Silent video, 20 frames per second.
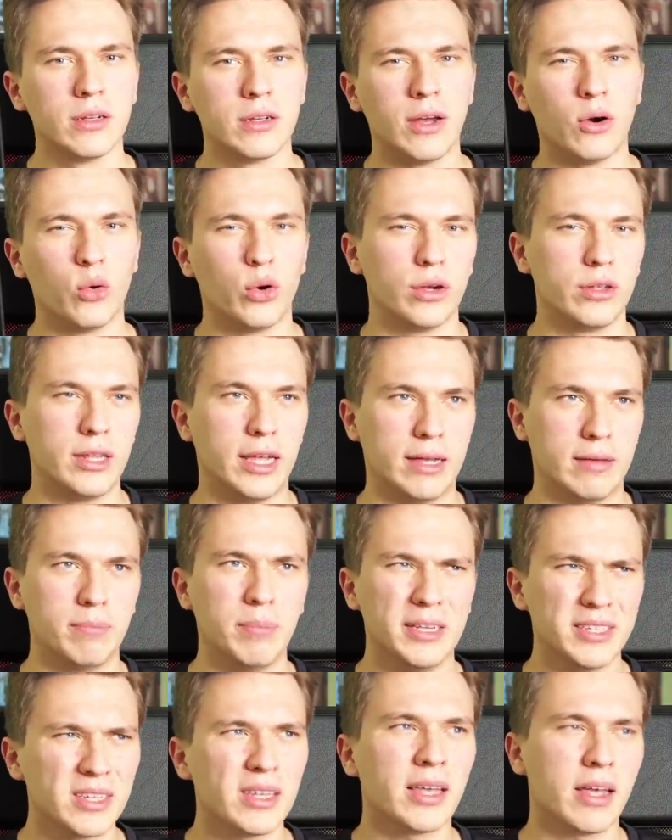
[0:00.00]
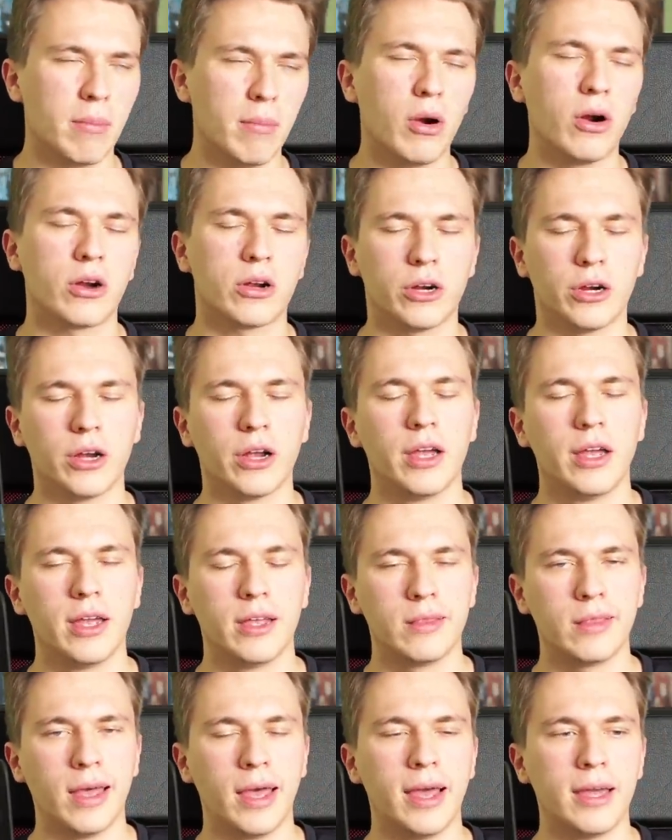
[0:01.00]
or basically a marker
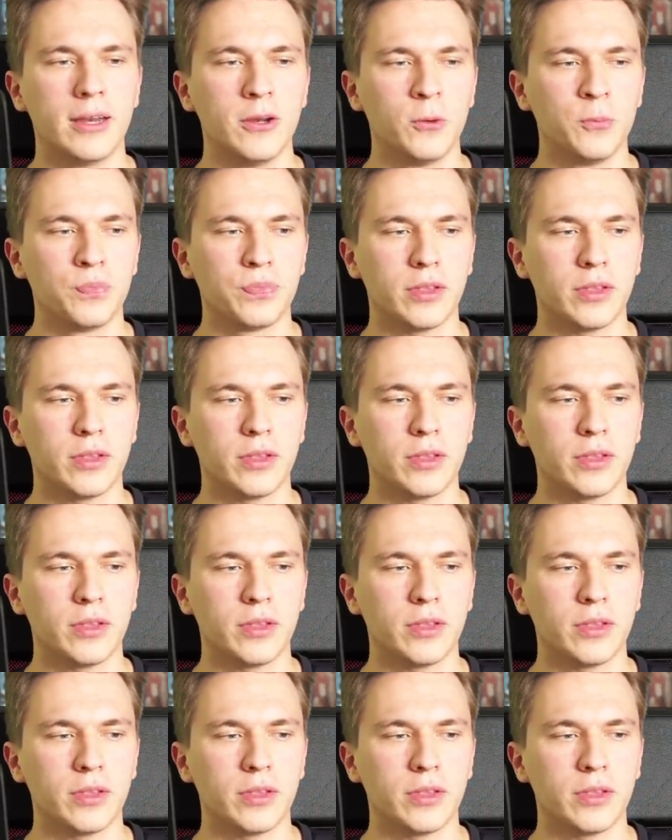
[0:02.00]
that